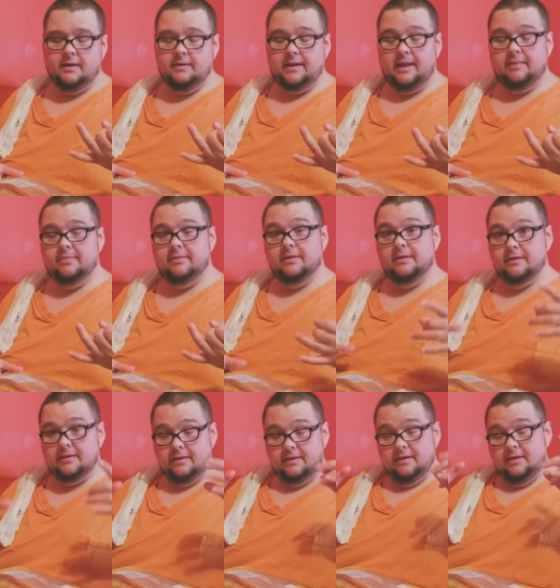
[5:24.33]
in the
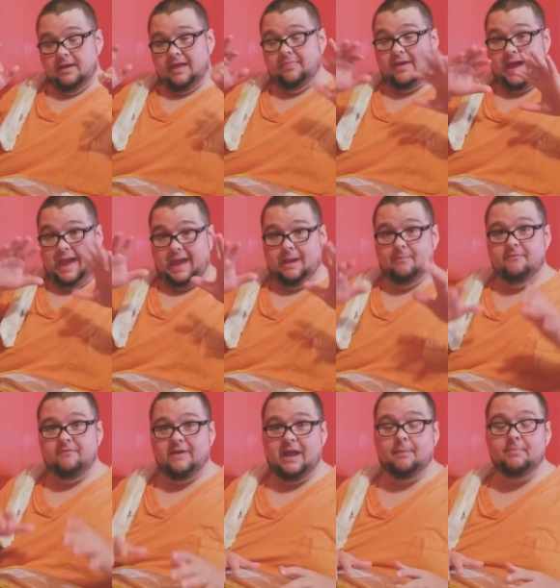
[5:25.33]
ham
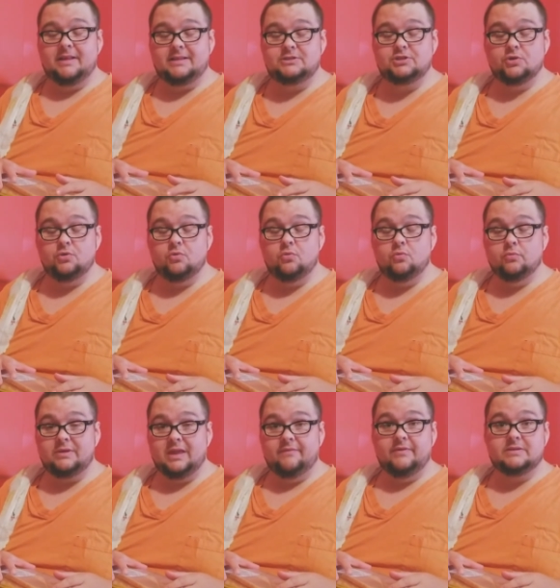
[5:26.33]
family to
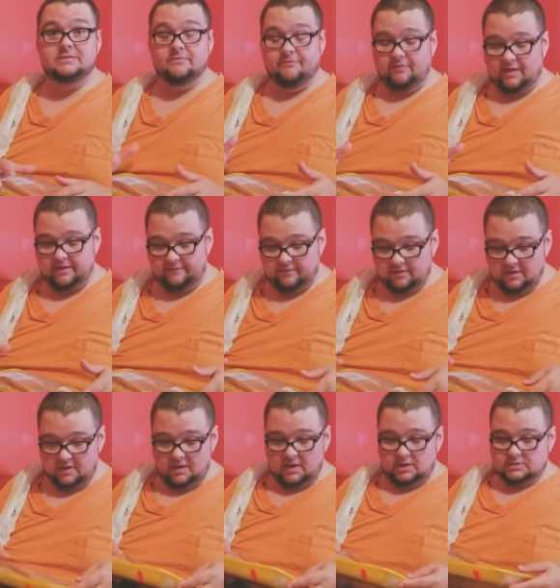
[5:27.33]
give it some flavor.
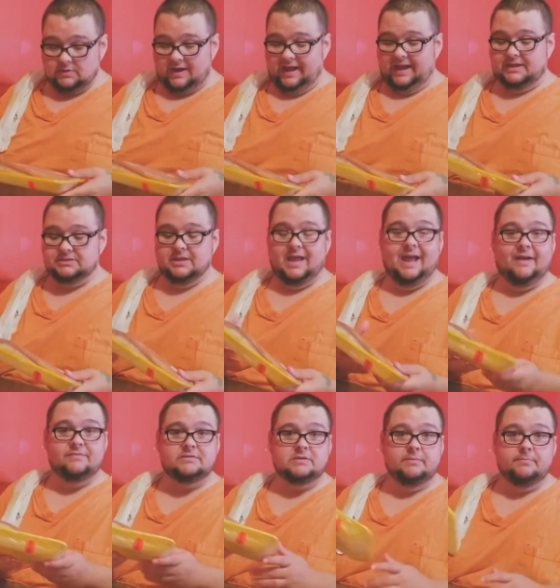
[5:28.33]
So I actually
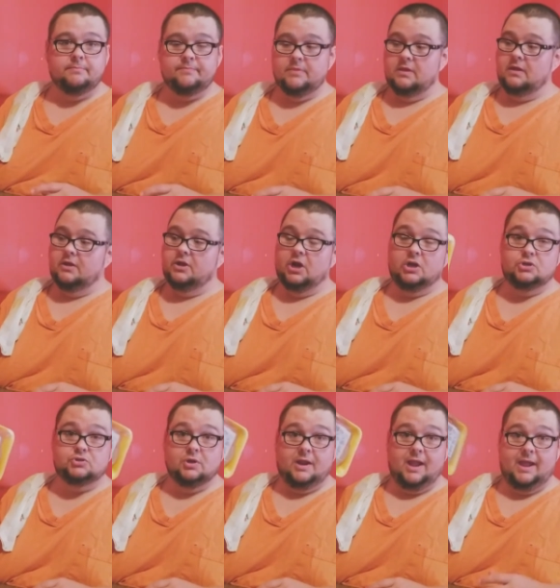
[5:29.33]
have some
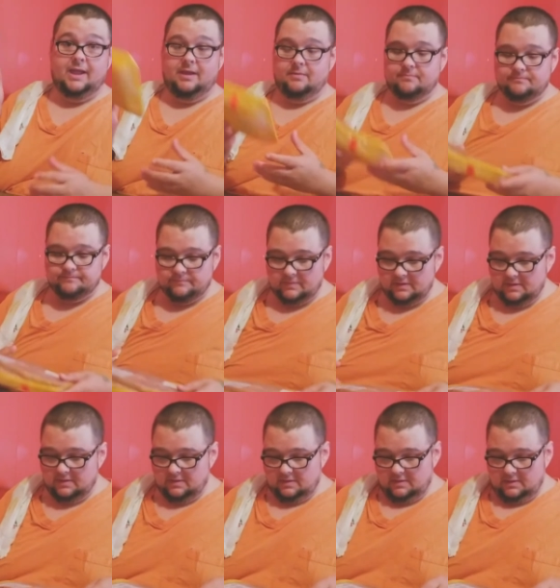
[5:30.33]
country ham.
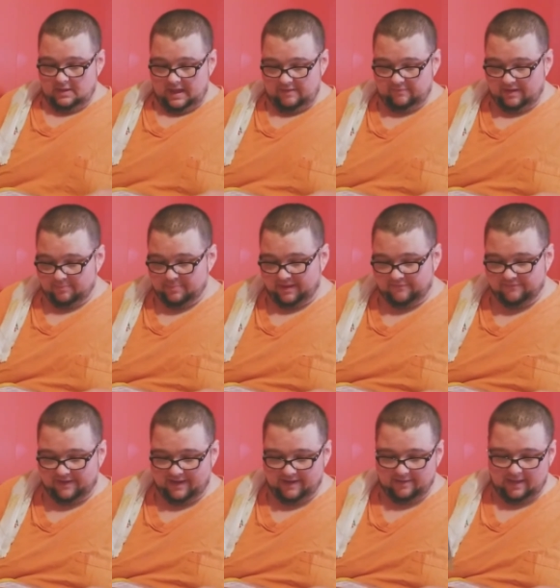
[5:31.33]
I have like
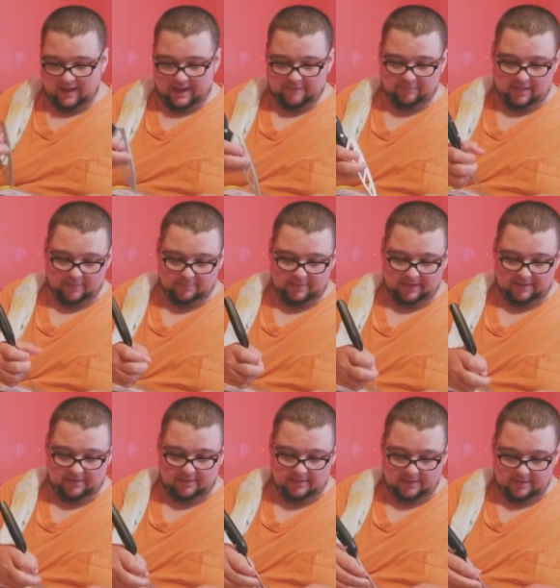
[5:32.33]

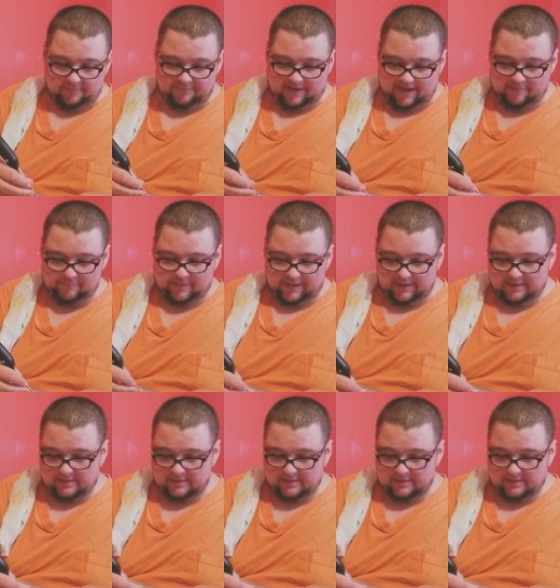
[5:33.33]
five big